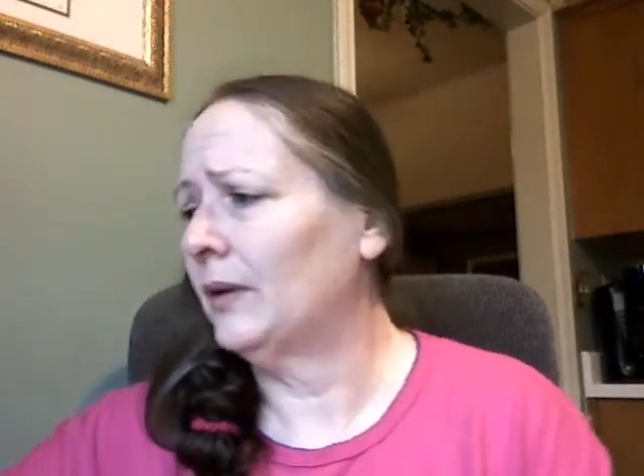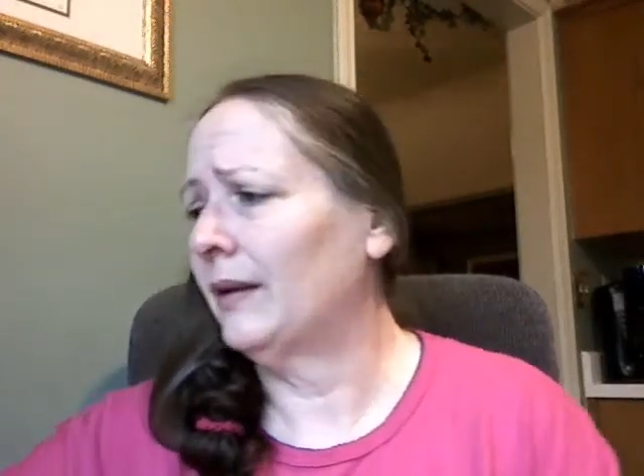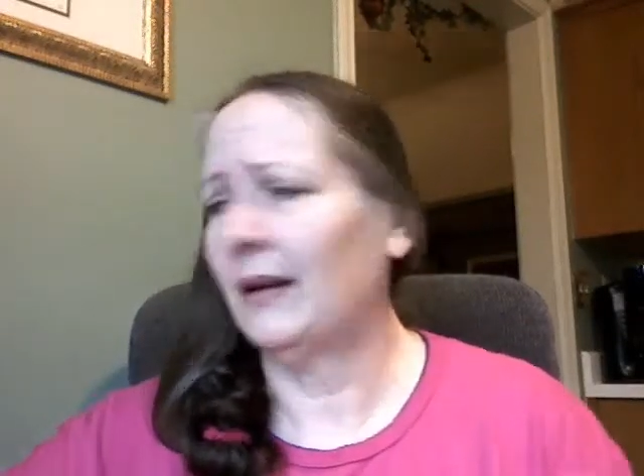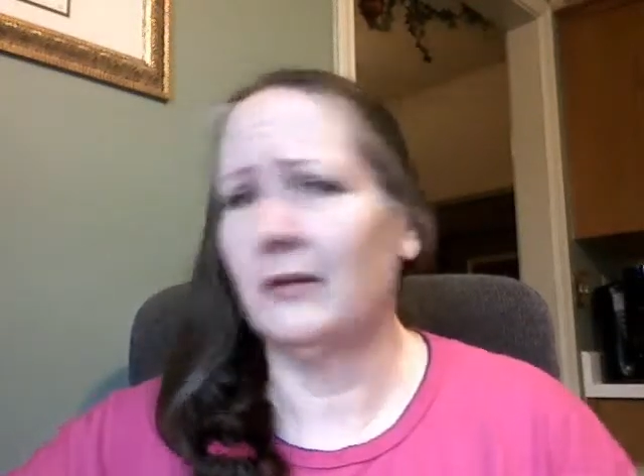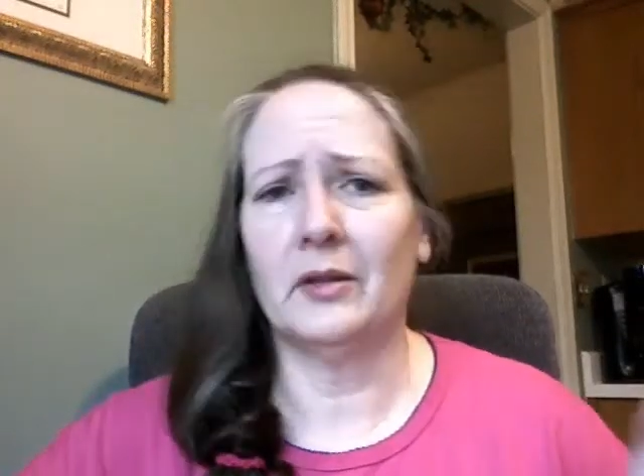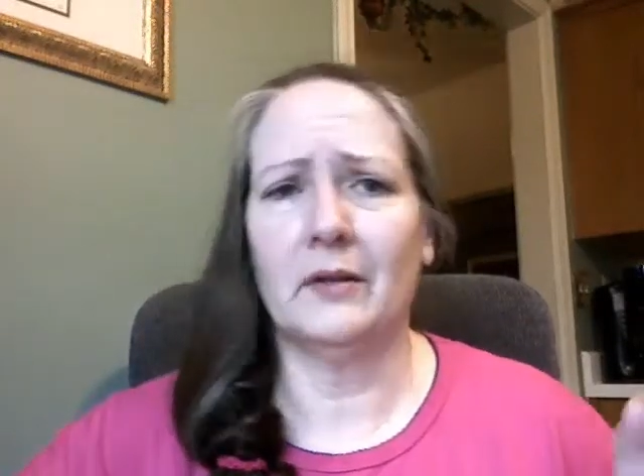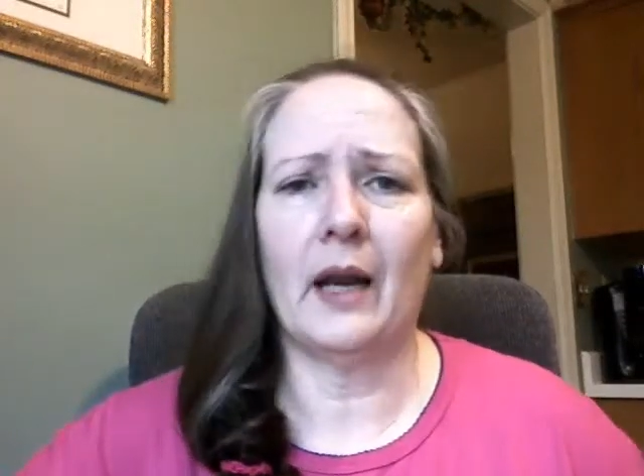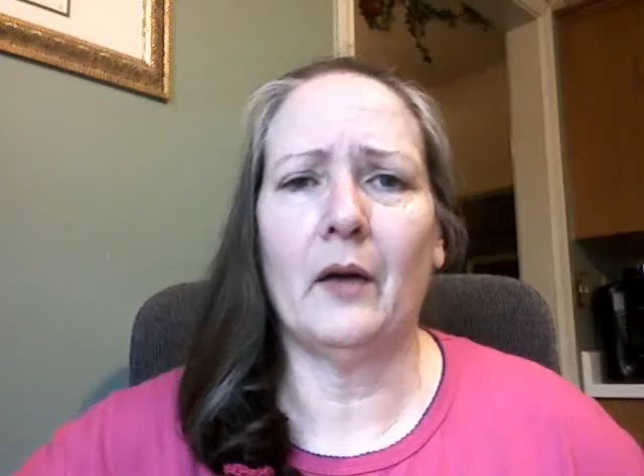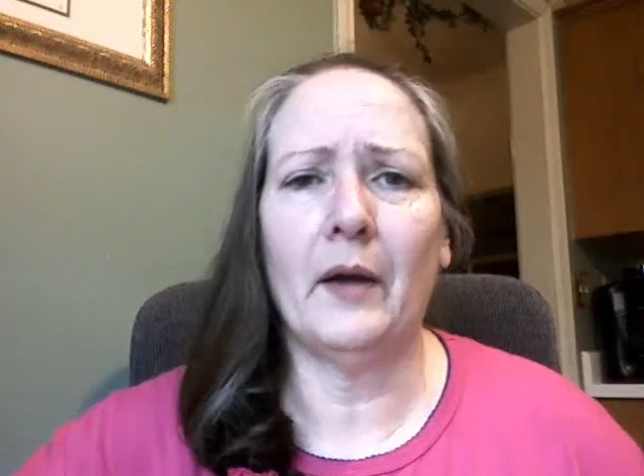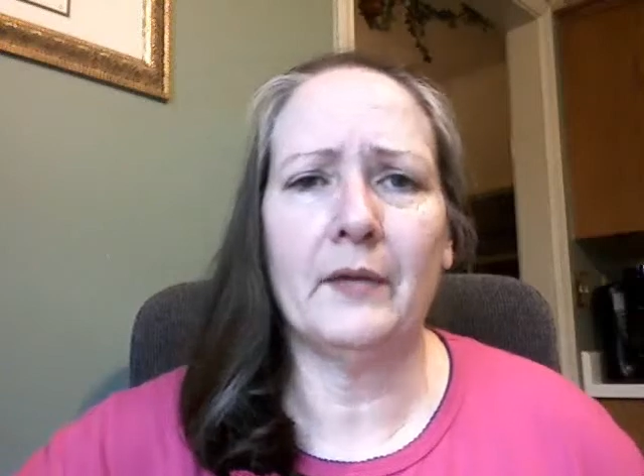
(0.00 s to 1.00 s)
I
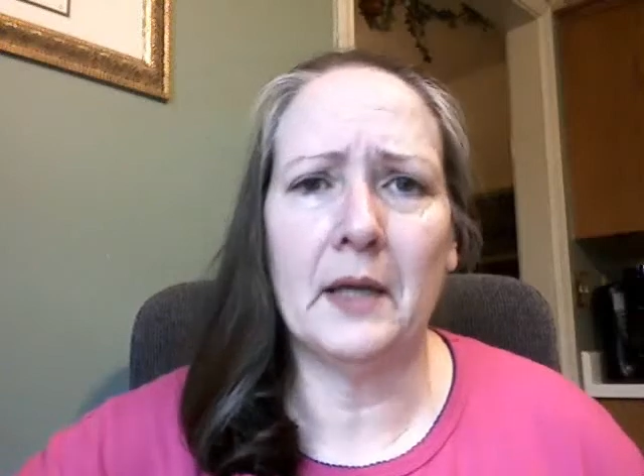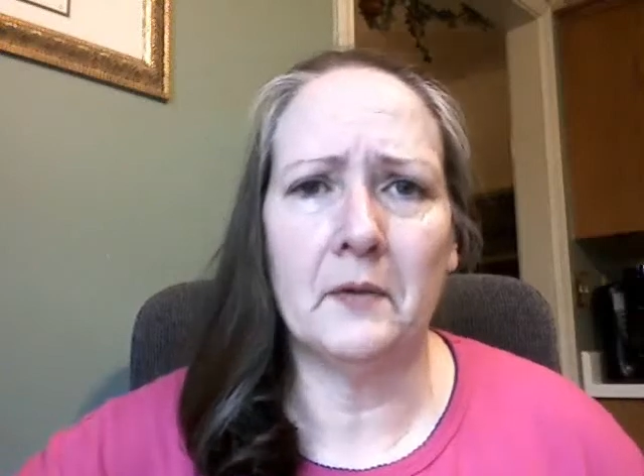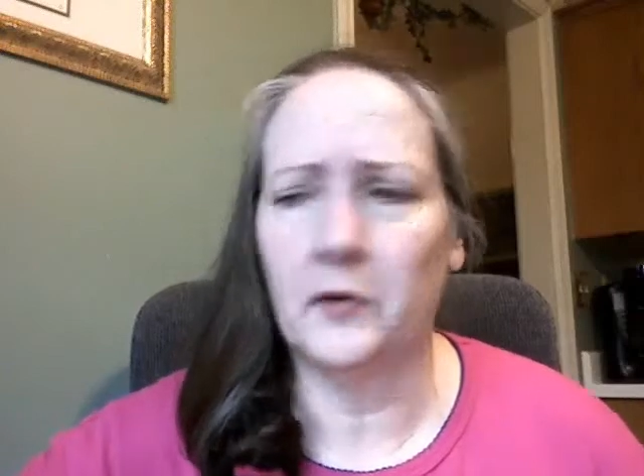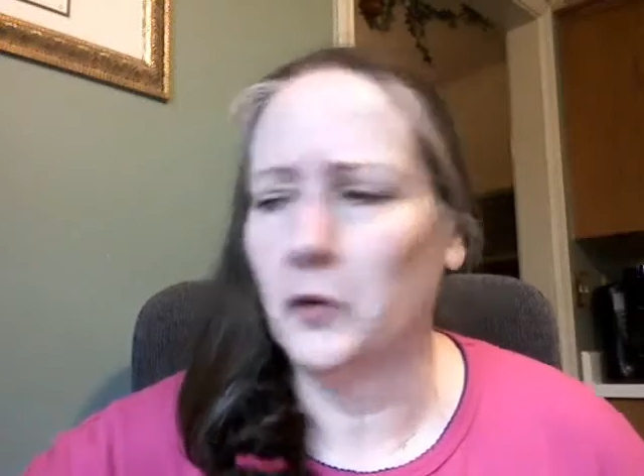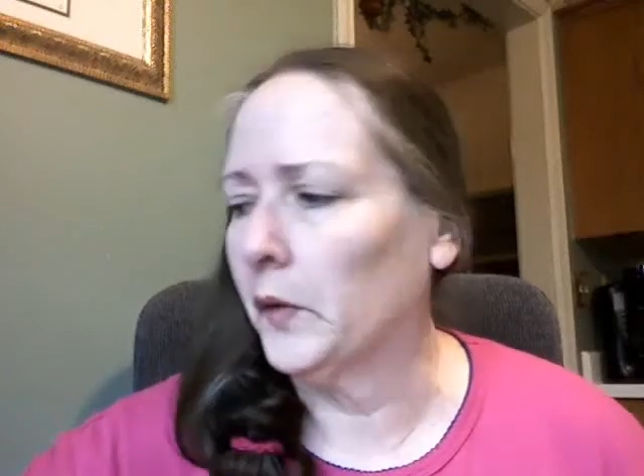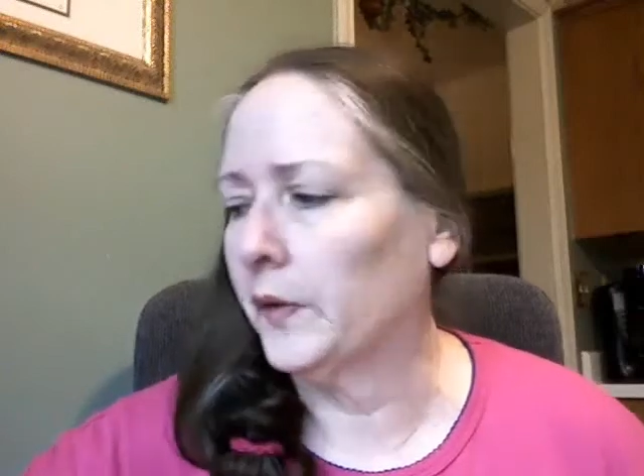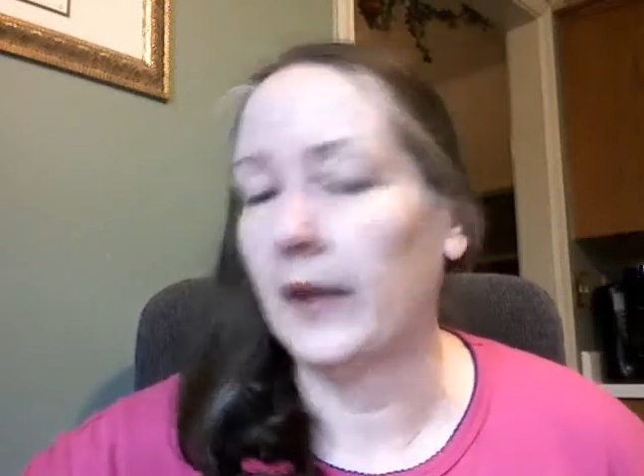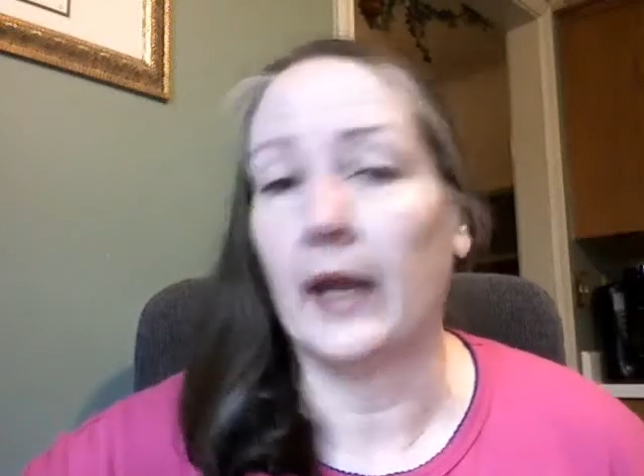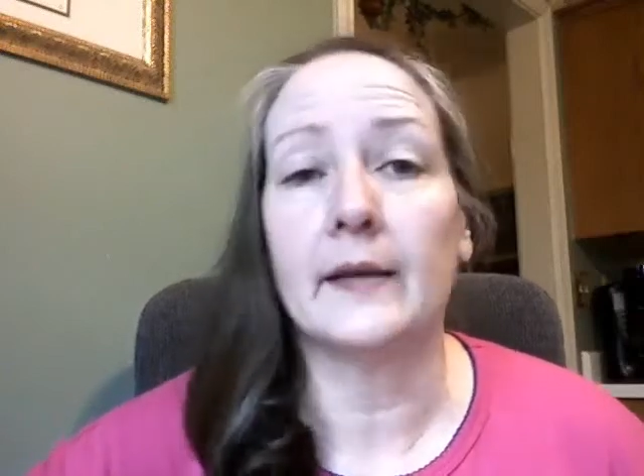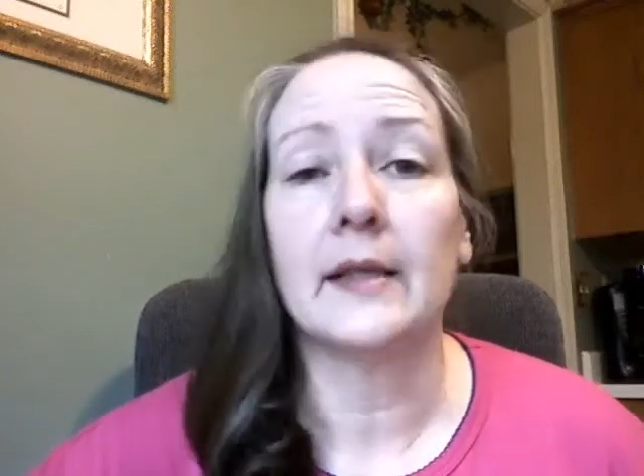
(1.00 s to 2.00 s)
don't have time to fool with
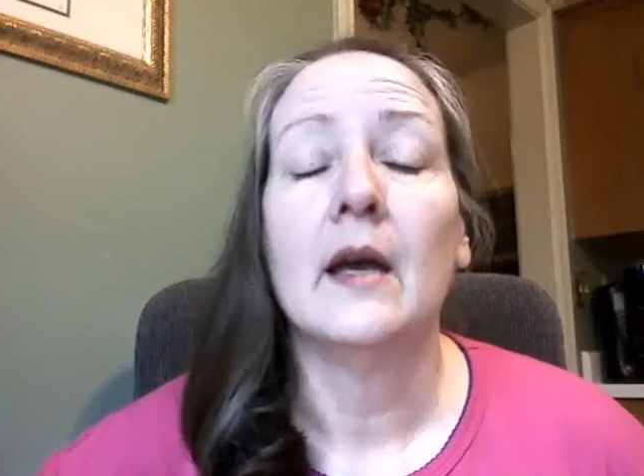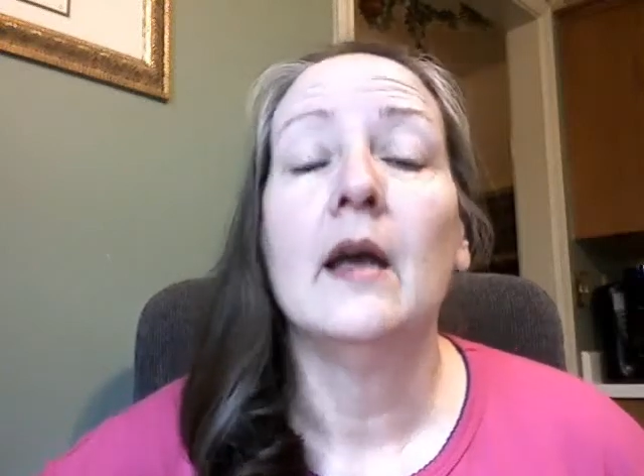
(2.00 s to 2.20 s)
things.